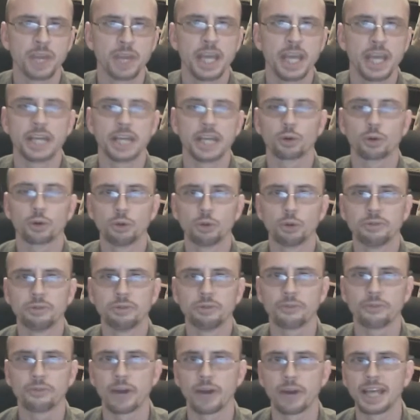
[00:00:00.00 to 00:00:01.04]
In a group in
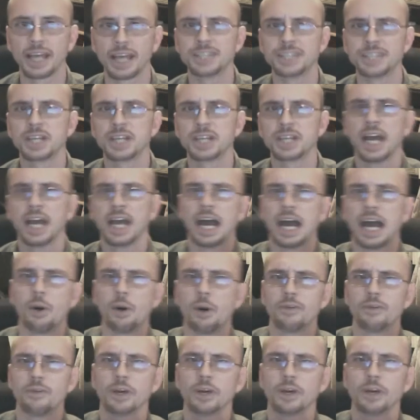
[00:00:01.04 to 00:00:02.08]
France,
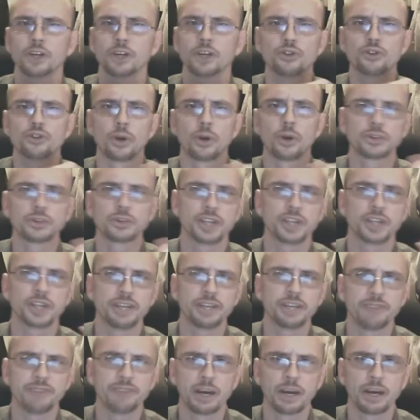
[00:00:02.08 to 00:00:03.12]
however, a controlled study
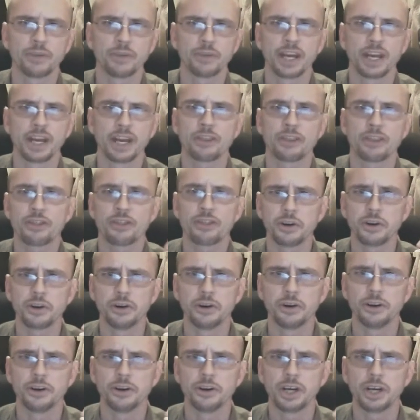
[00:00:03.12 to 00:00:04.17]
found that a
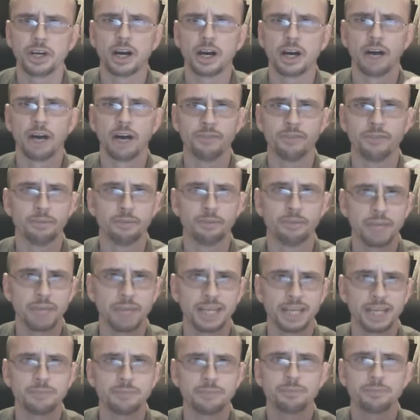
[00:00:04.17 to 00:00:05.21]
third of the
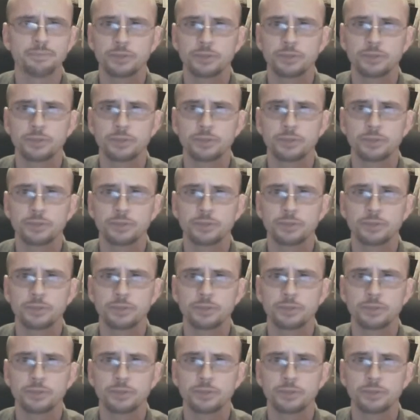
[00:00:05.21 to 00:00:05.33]
men,